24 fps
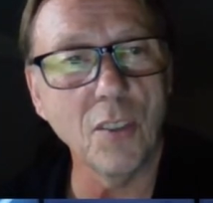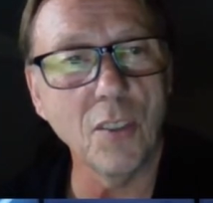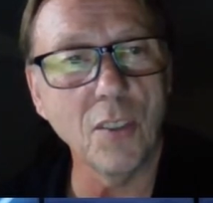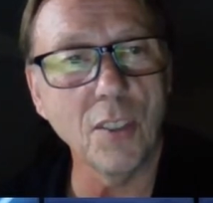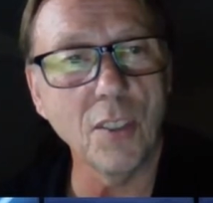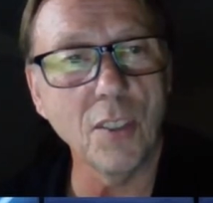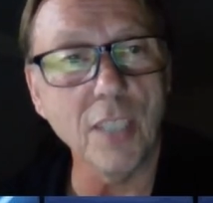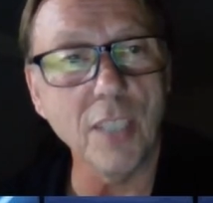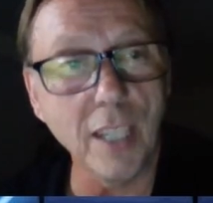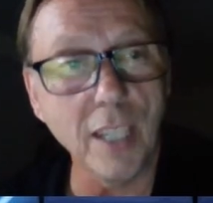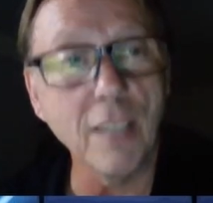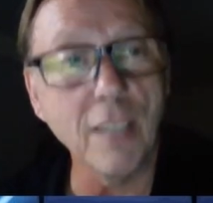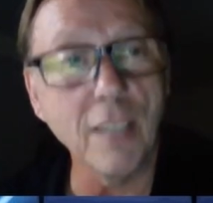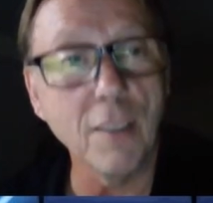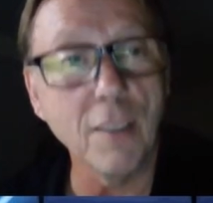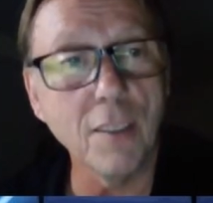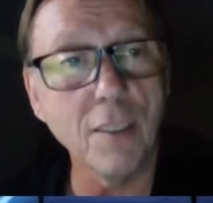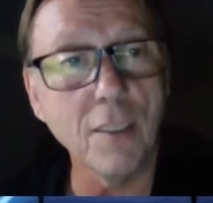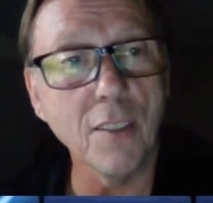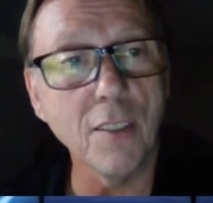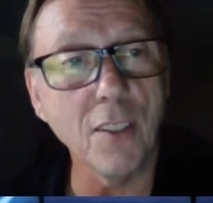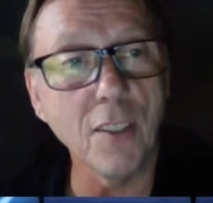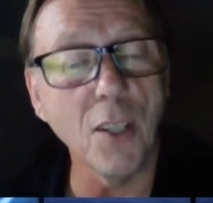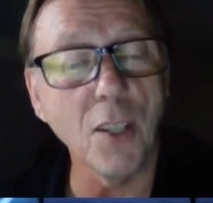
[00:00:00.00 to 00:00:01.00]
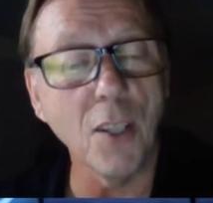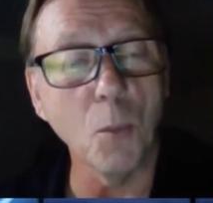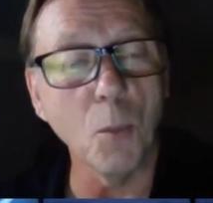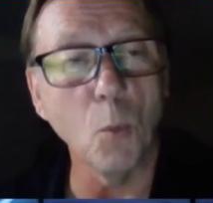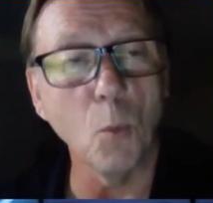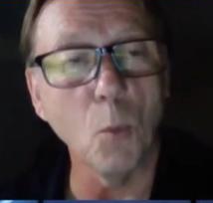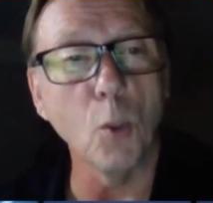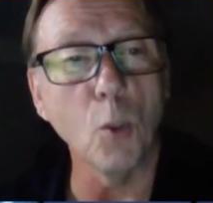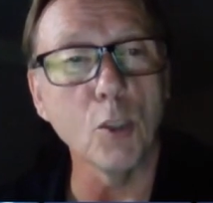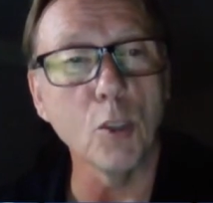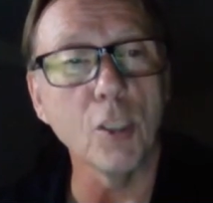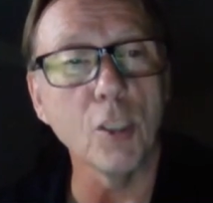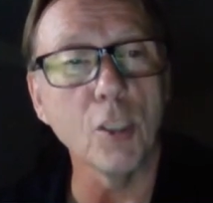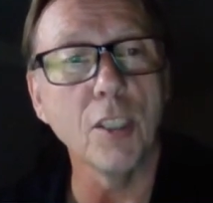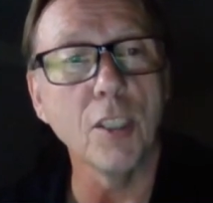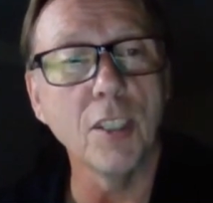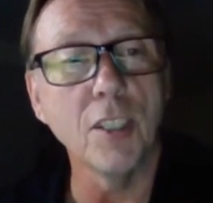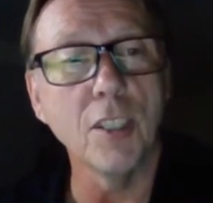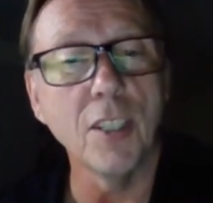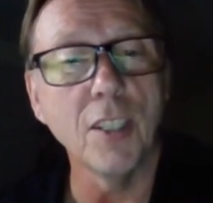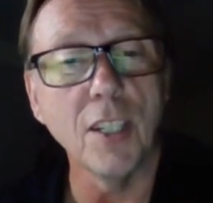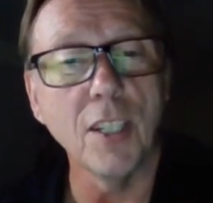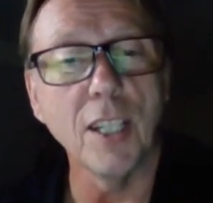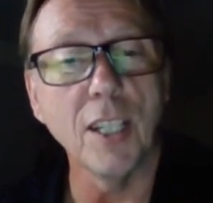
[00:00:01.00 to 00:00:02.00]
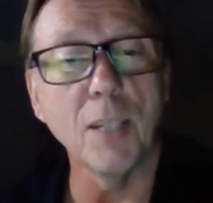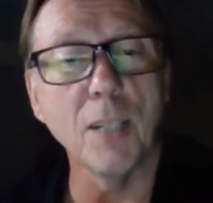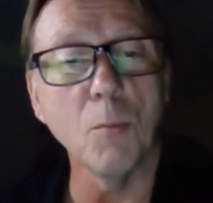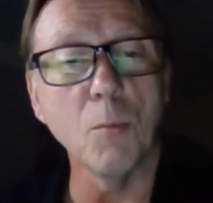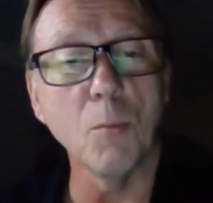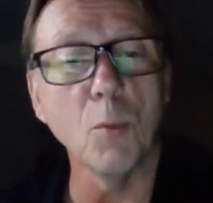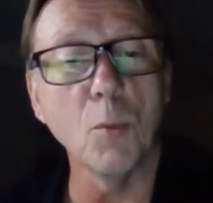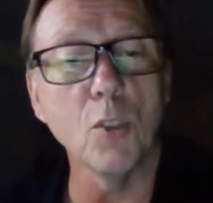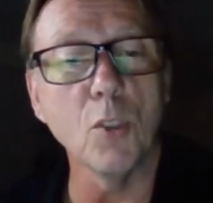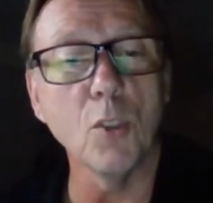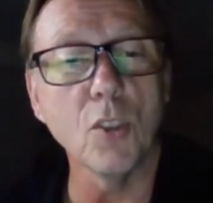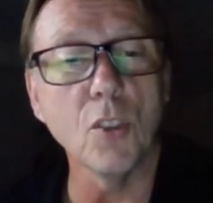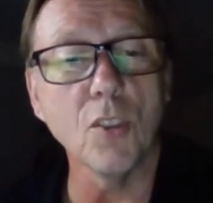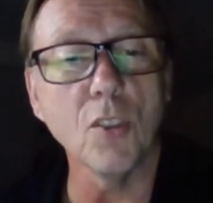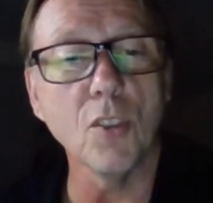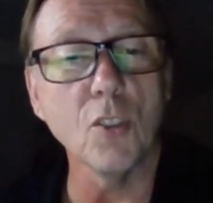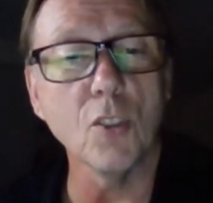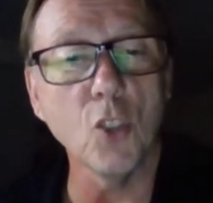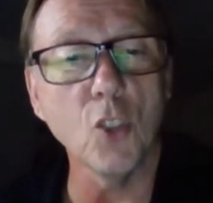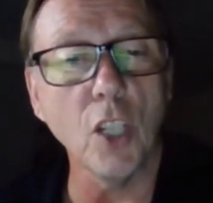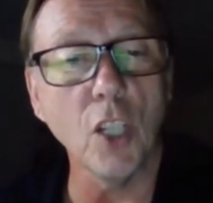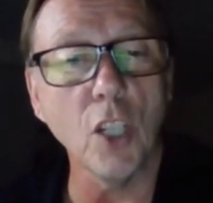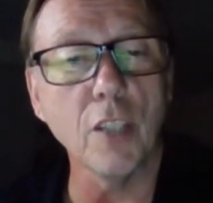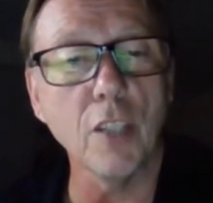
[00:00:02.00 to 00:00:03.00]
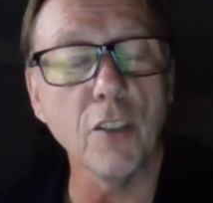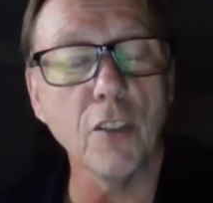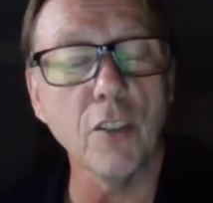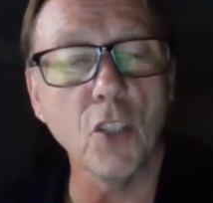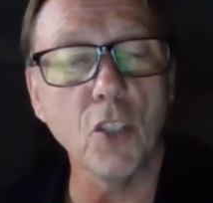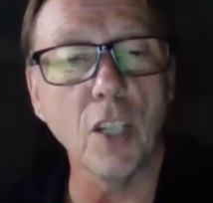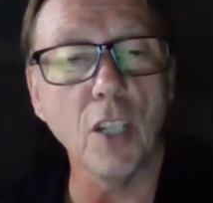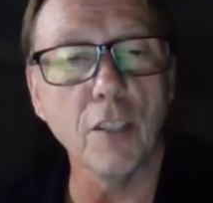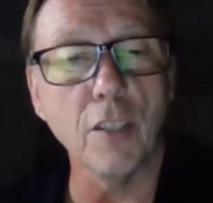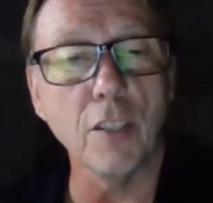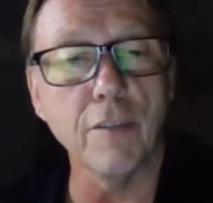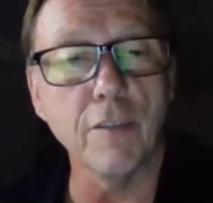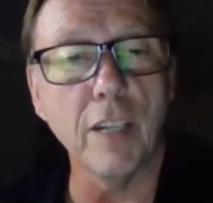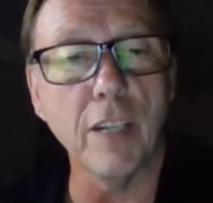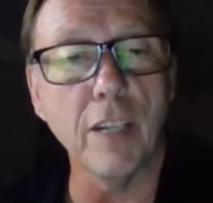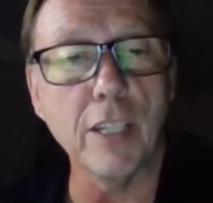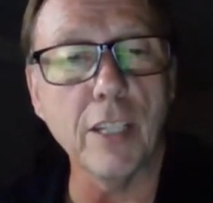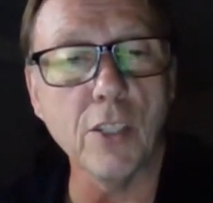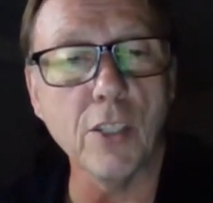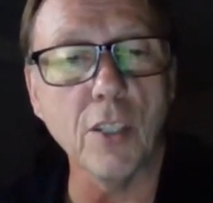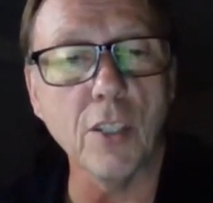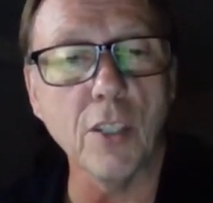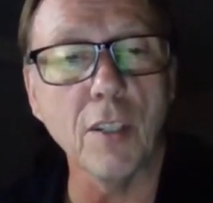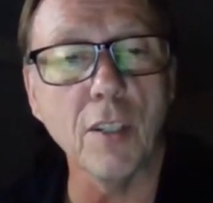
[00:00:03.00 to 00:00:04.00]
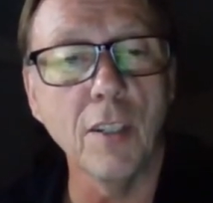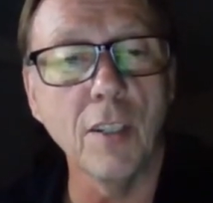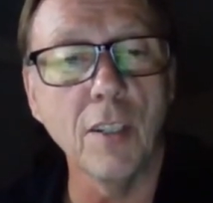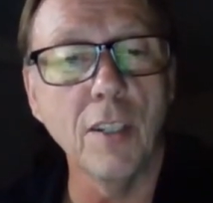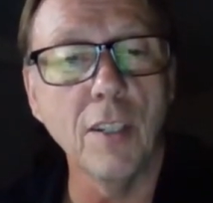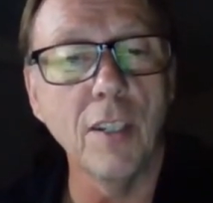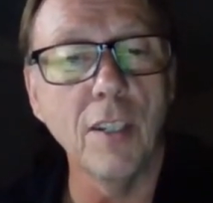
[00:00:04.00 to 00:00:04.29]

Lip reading: Yeah, it was. It was shut the visor,